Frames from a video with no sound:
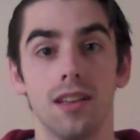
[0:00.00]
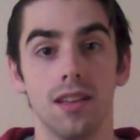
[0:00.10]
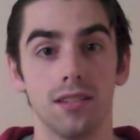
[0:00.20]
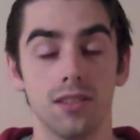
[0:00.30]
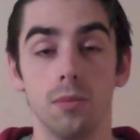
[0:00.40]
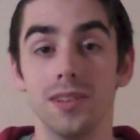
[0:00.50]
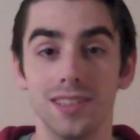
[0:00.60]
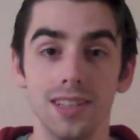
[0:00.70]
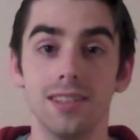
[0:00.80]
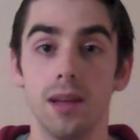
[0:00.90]
some
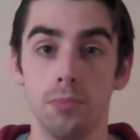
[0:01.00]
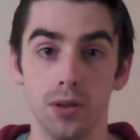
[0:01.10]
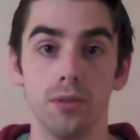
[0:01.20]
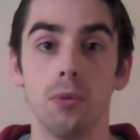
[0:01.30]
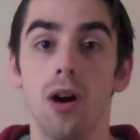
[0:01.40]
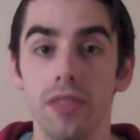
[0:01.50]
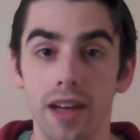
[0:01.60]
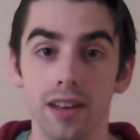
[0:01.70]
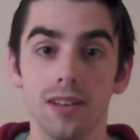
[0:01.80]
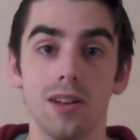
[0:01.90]
disease that built upon
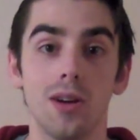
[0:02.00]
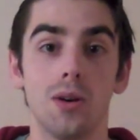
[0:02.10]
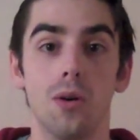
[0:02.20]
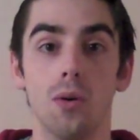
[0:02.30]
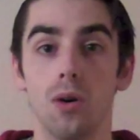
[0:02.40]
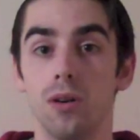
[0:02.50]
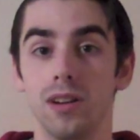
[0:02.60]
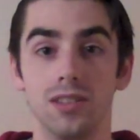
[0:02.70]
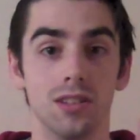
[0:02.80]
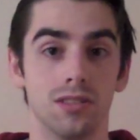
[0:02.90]
that, or it
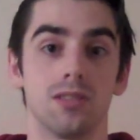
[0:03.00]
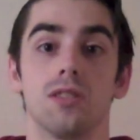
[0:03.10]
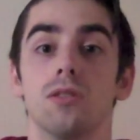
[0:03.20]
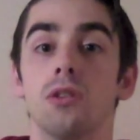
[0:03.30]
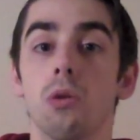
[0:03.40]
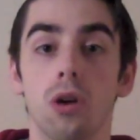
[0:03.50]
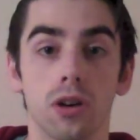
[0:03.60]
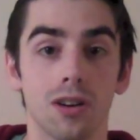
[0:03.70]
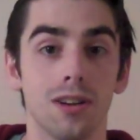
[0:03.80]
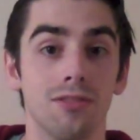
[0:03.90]
just no longer
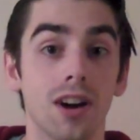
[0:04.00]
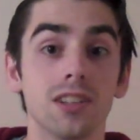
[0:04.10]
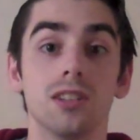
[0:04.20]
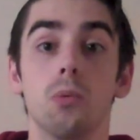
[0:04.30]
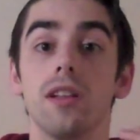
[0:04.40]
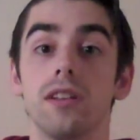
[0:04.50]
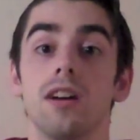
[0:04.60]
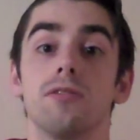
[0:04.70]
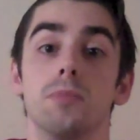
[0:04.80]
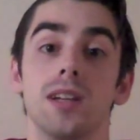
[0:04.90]
could function well
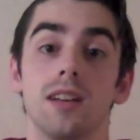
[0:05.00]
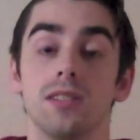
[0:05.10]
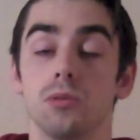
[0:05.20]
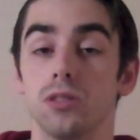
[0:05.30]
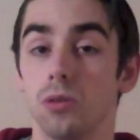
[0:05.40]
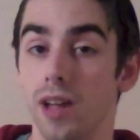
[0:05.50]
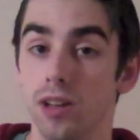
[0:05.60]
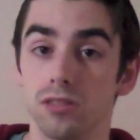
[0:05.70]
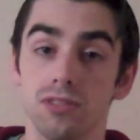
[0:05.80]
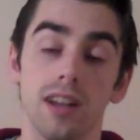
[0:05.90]
enough because it was so
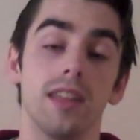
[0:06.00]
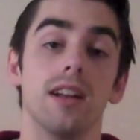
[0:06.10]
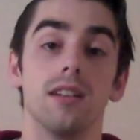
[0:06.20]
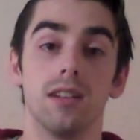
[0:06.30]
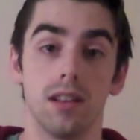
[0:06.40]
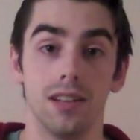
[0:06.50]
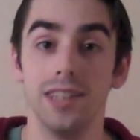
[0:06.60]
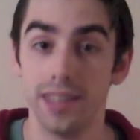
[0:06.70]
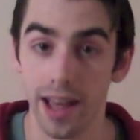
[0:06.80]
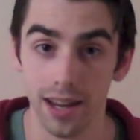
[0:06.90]
calcified that
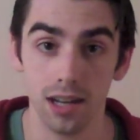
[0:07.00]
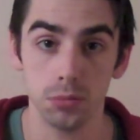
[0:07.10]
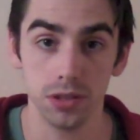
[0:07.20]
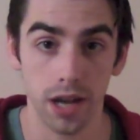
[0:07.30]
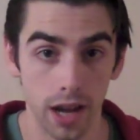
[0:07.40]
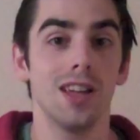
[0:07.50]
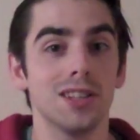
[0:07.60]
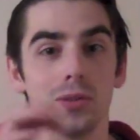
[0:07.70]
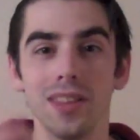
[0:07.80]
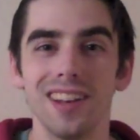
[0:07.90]
it, that animal died.
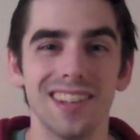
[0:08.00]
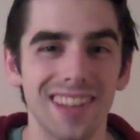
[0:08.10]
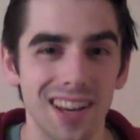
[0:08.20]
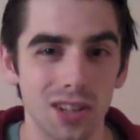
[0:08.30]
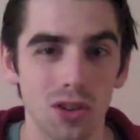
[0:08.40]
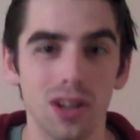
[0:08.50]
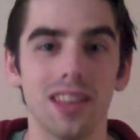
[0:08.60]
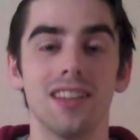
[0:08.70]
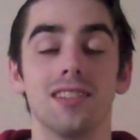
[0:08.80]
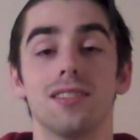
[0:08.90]
So when they decided to look at
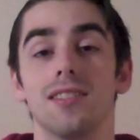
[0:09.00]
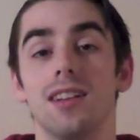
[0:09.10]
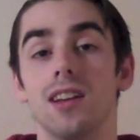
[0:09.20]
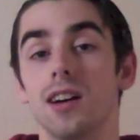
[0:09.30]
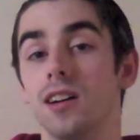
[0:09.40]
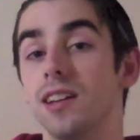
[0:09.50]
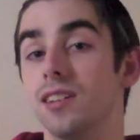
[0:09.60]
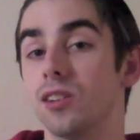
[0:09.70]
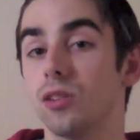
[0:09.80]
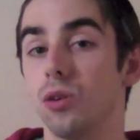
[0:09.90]
this uh, in
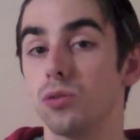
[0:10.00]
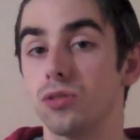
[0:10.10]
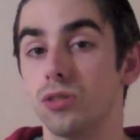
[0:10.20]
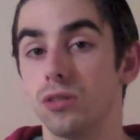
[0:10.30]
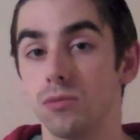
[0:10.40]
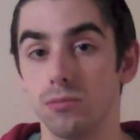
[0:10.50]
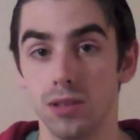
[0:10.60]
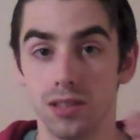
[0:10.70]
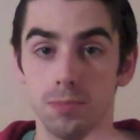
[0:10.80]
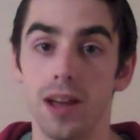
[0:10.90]
closer
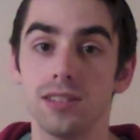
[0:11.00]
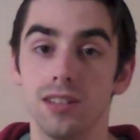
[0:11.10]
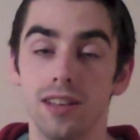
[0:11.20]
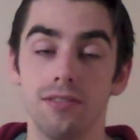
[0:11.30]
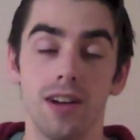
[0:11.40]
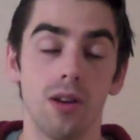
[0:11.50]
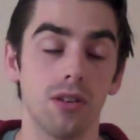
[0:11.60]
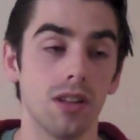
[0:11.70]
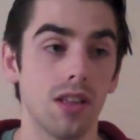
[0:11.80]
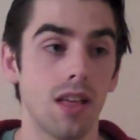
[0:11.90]
inspection, they found
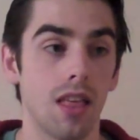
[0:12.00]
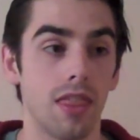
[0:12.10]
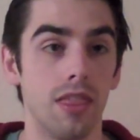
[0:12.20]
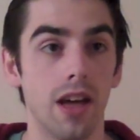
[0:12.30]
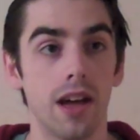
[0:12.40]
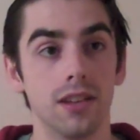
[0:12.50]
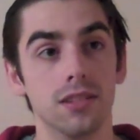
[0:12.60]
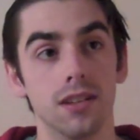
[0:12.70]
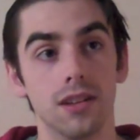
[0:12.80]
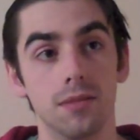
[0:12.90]
that
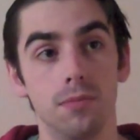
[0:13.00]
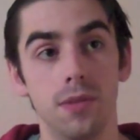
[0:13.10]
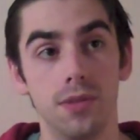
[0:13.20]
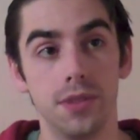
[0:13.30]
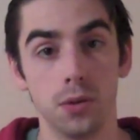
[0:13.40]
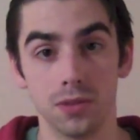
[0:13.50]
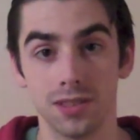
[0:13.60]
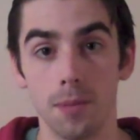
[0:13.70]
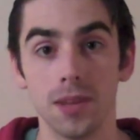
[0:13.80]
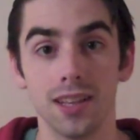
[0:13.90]
uh, there was
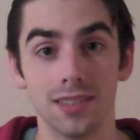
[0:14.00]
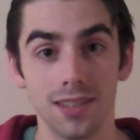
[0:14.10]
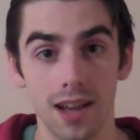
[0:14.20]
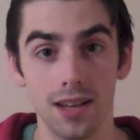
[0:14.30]
something inside